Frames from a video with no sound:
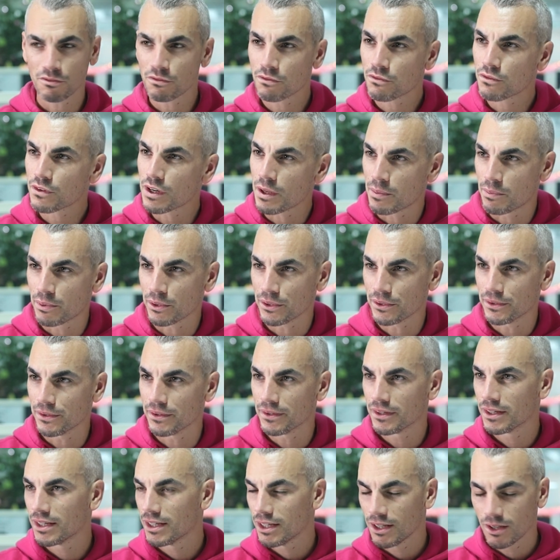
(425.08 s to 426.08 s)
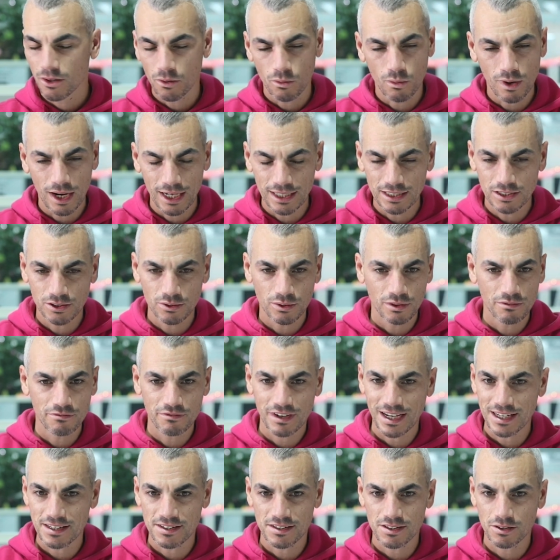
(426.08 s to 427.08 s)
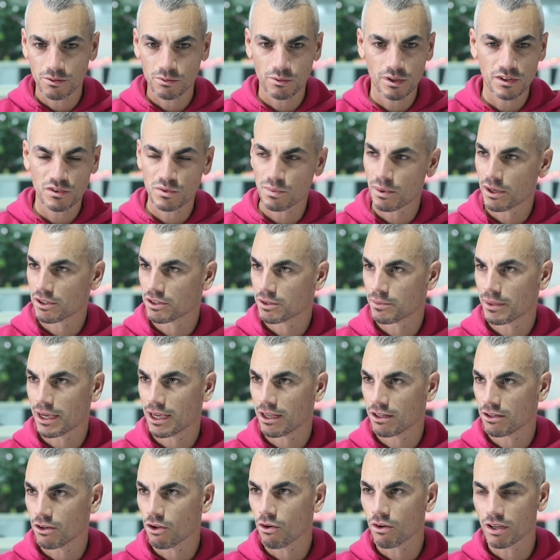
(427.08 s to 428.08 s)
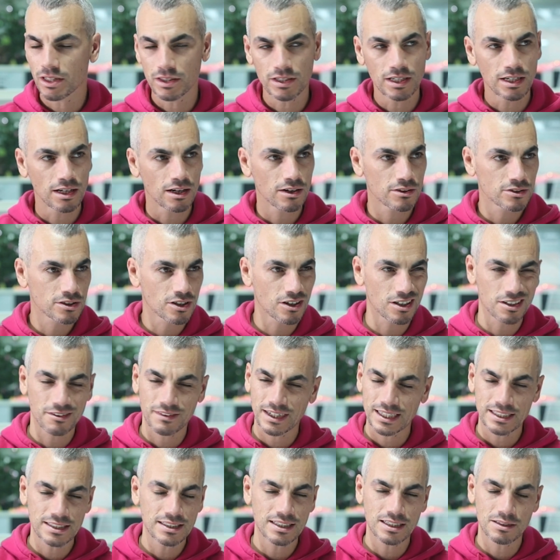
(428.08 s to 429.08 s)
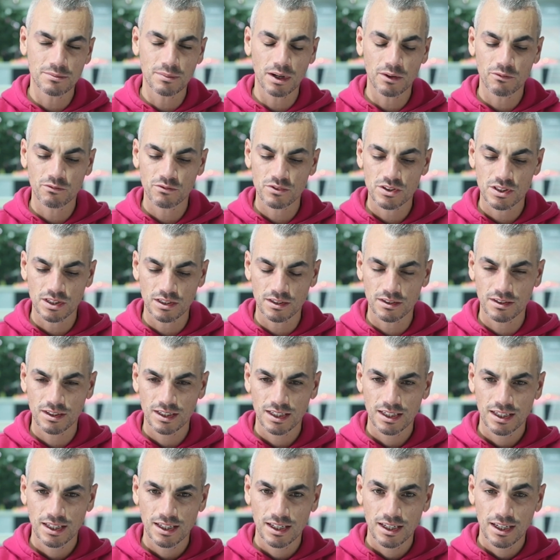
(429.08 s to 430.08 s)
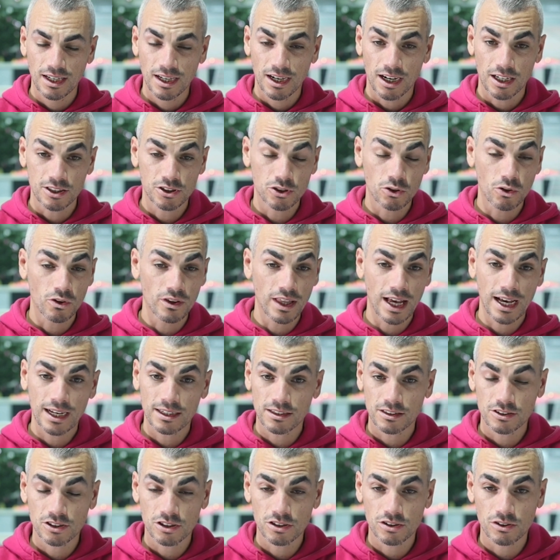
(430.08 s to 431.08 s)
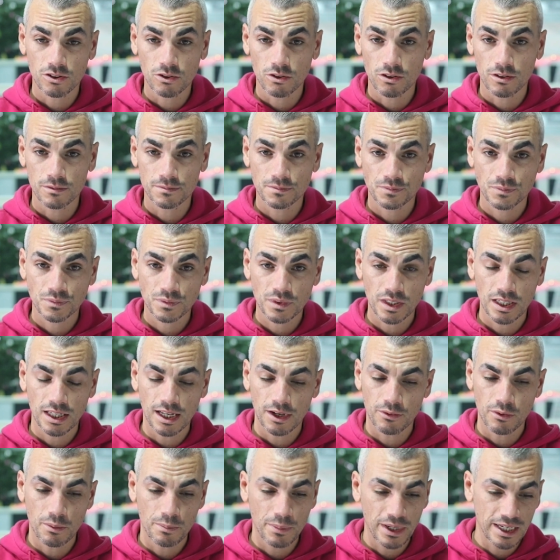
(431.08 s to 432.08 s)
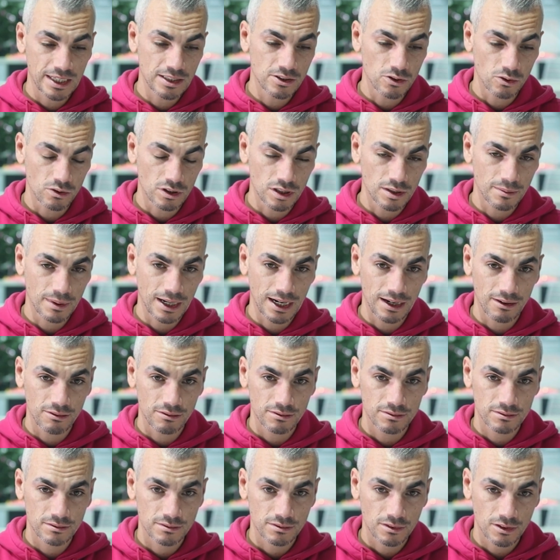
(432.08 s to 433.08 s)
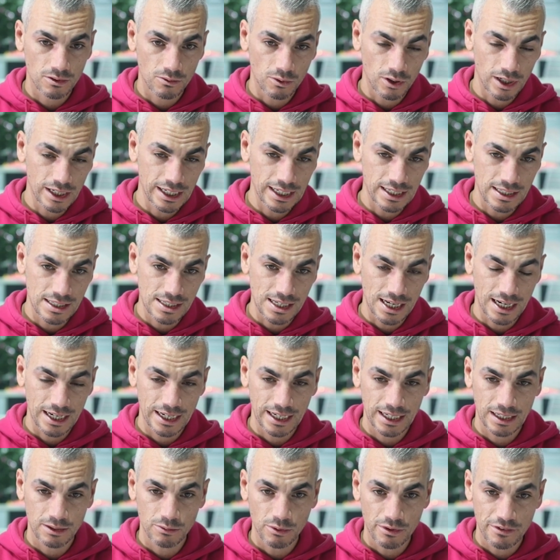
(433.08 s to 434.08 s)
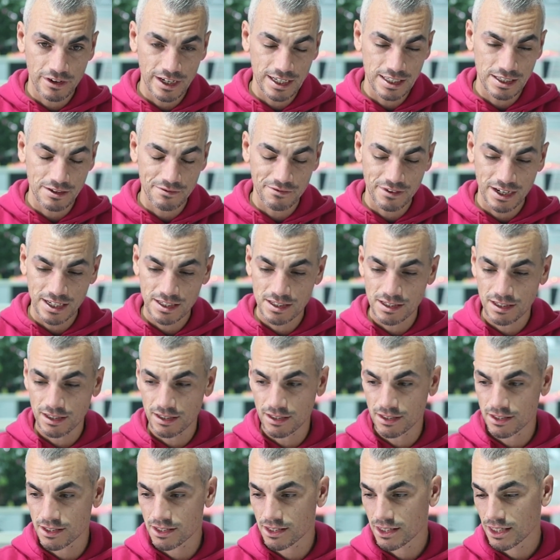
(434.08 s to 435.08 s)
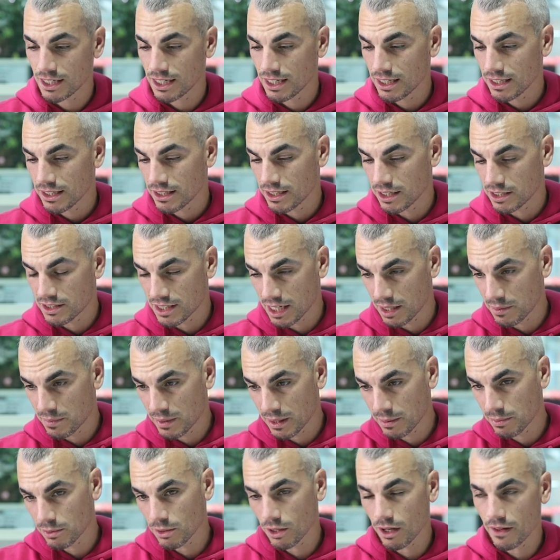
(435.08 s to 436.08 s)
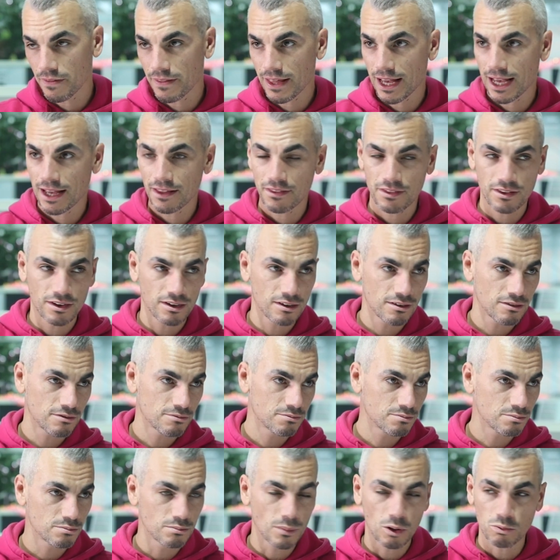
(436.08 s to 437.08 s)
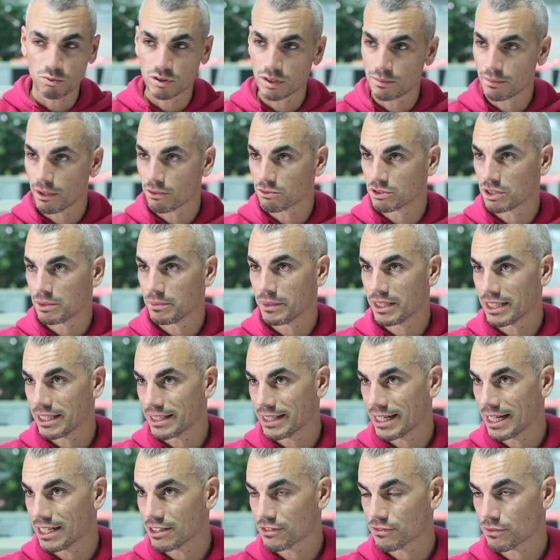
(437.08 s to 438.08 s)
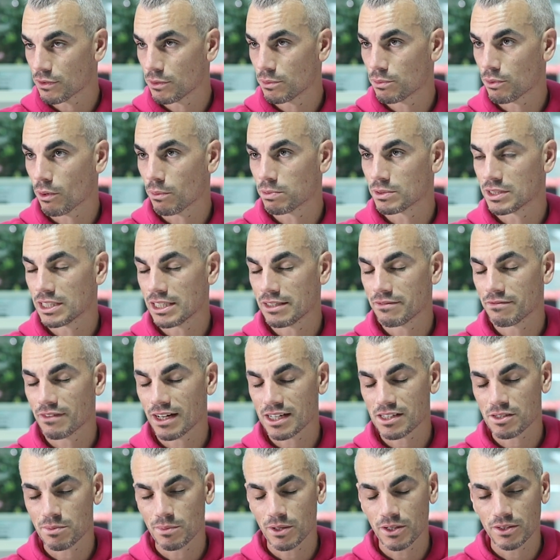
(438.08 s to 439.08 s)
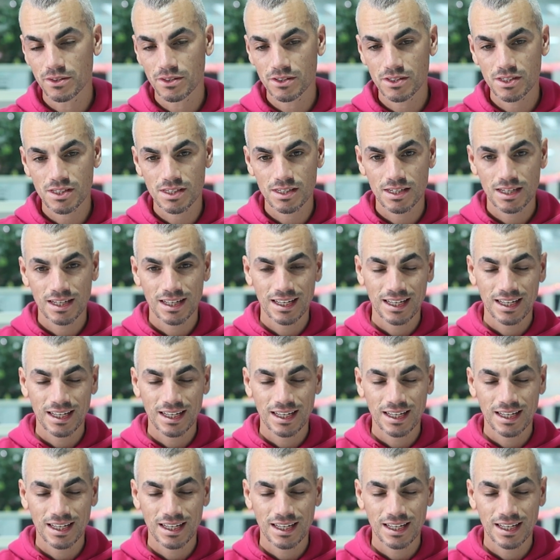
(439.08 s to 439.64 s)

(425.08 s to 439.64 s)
flippant ways to invest that we spoke about a lot in the last kind of 18 months. And I saw that and I just thought, with Pete talking about what he's saying with his investors, you see people like that are multi-millionaires through property investments.